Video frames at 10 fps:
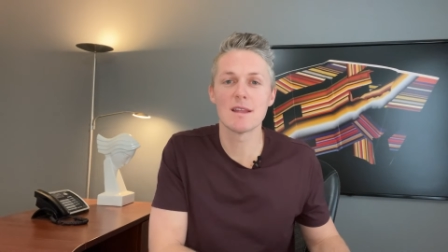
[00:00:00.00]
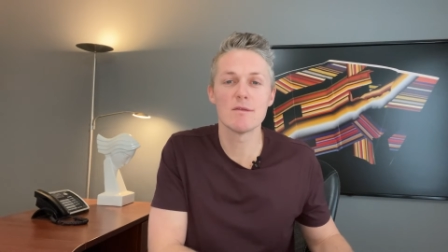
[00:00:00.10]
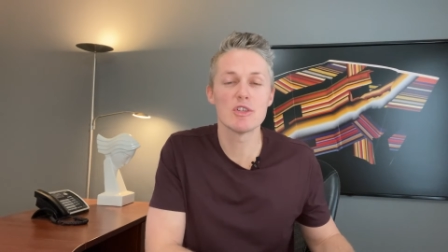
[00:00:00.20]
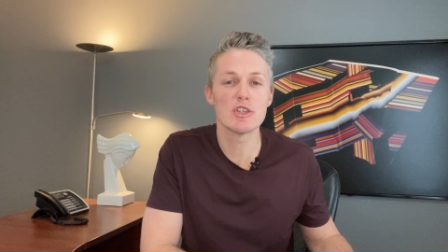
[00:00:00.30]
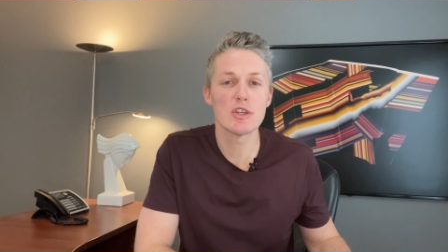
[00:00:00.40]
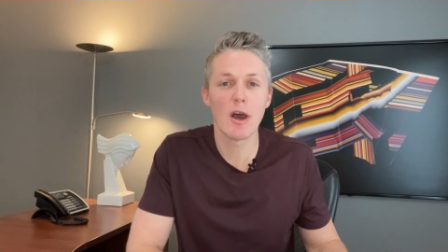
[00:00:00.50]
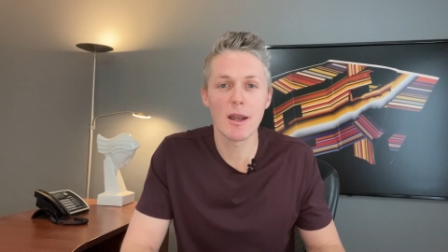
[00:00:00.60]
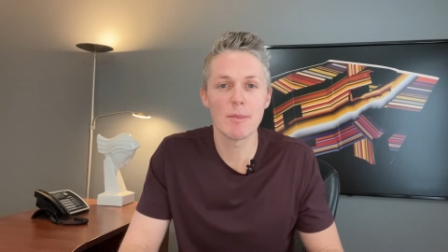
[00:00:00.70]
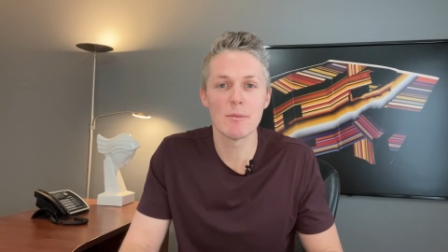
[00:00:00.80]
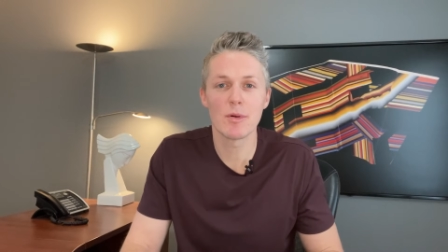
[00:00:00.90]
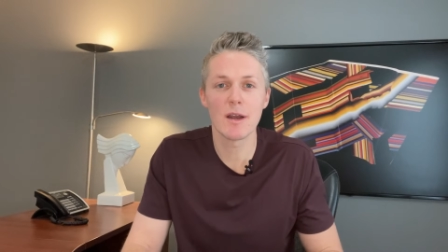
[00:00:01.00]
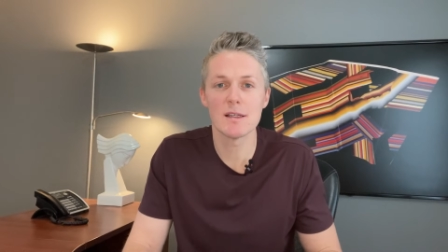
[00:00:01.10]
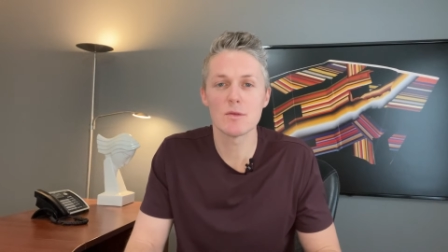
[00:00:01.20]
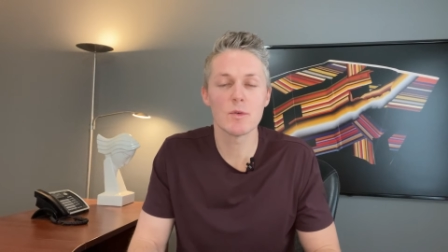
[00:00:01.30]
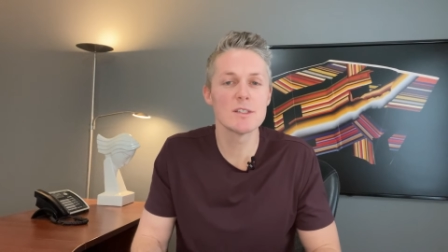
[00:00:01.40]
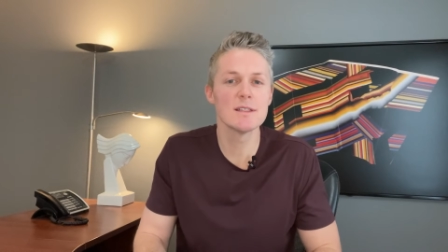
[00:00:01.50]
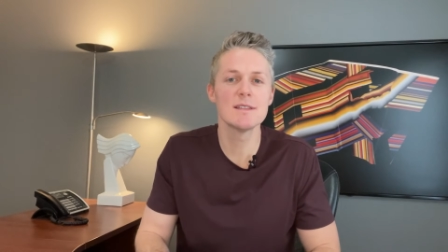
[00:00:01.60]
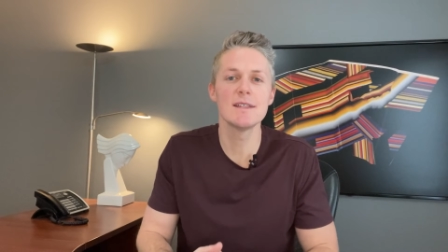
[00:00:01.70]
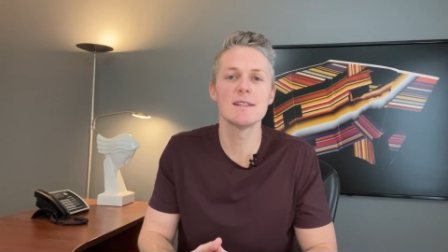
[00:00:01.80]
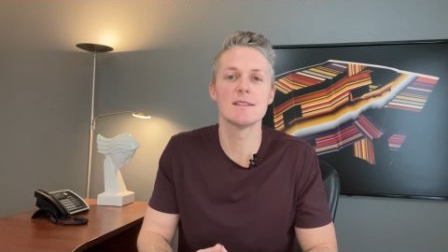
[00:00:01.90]
they've shot up in price, which is
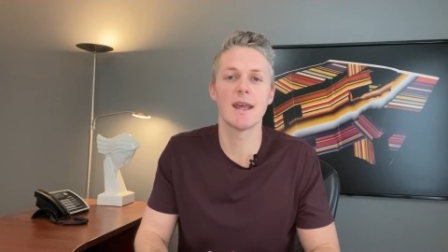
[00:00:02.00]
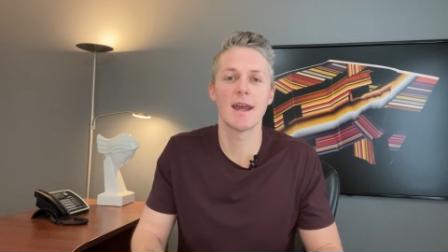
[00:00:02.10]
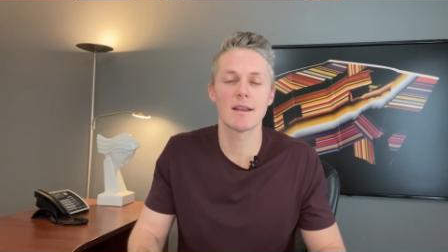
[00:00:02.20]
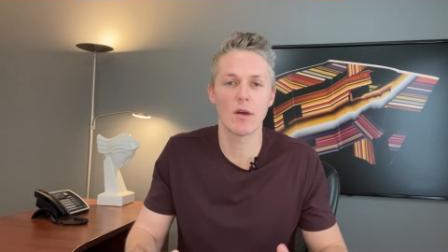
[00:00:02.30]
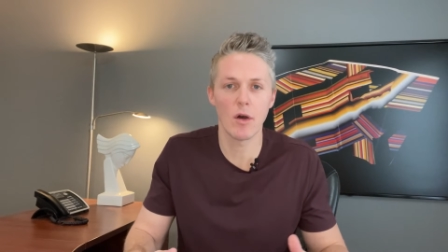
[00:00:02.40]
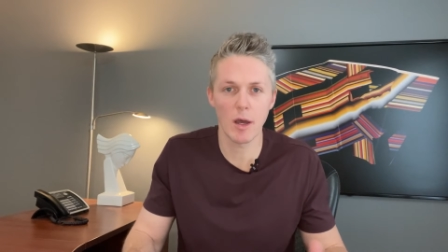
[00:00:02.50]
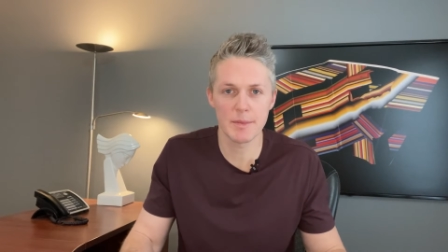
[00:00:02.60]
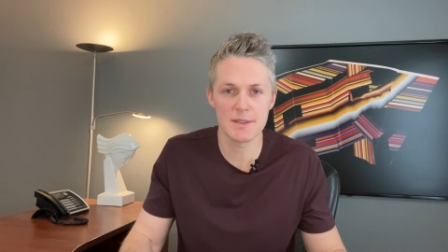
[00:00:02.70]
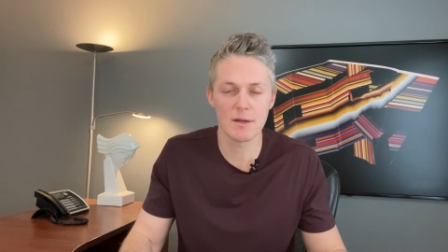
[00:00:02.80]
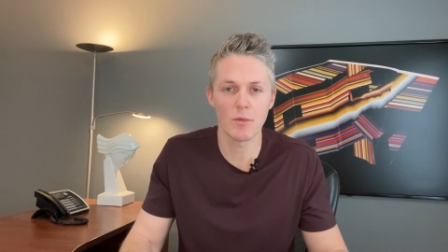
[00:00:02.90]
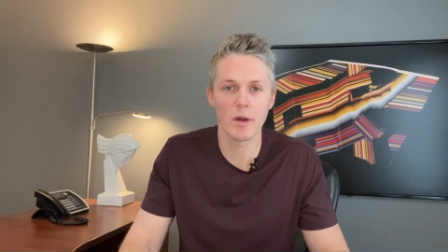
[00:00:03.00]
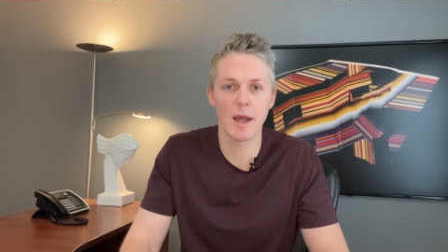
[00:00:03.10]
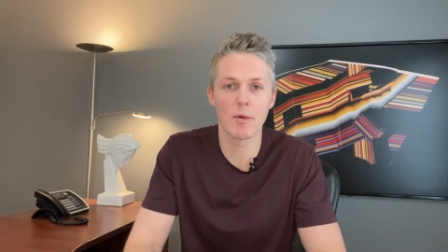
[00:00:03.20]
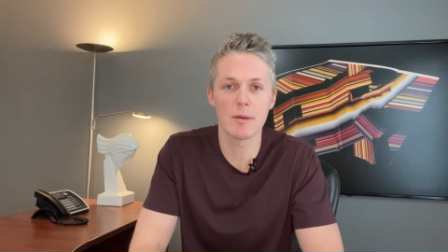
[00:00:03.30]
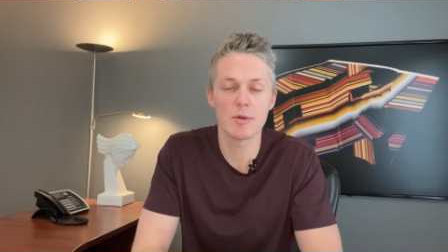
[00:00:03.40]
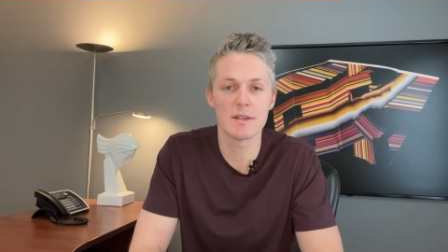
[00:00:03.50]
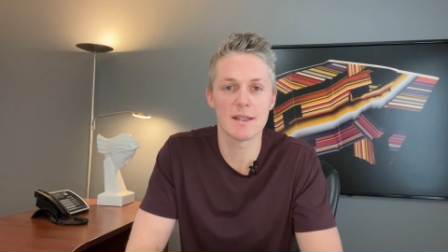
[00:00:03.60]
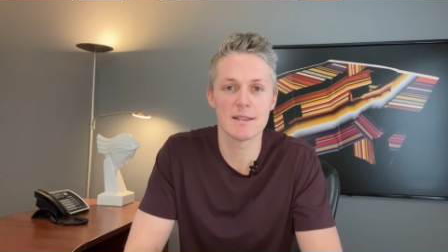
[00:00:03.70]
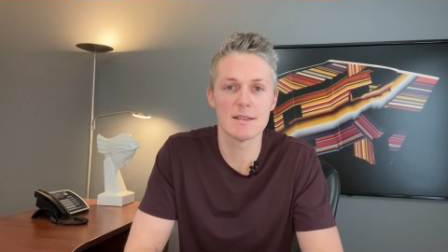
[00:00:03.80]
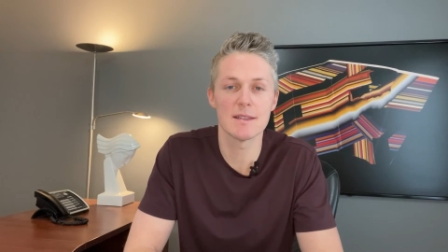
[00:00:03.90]
the exact opposite of what I would have
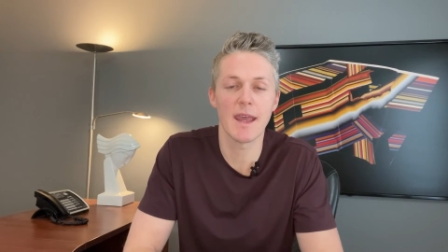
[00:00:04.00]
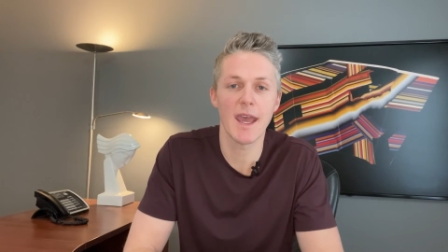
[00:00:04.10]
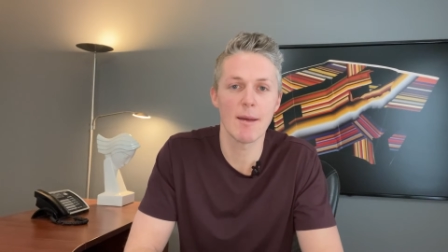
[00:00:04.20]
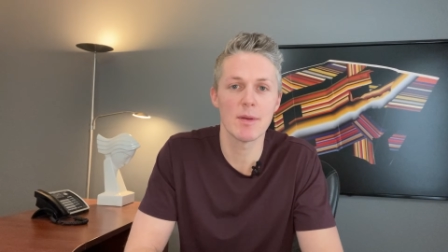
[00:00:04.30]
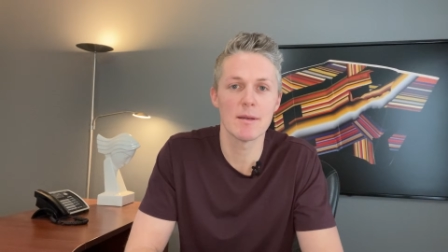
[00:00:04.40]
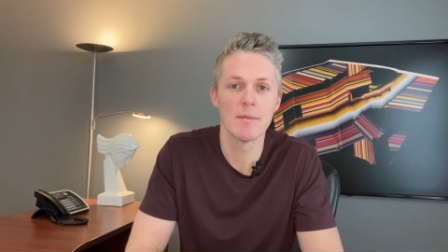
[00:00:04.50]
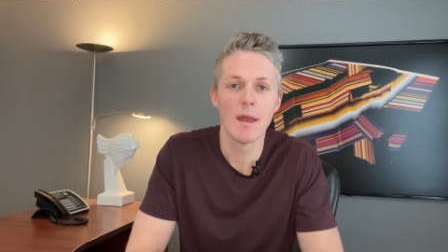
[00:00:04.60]
predicted to happen.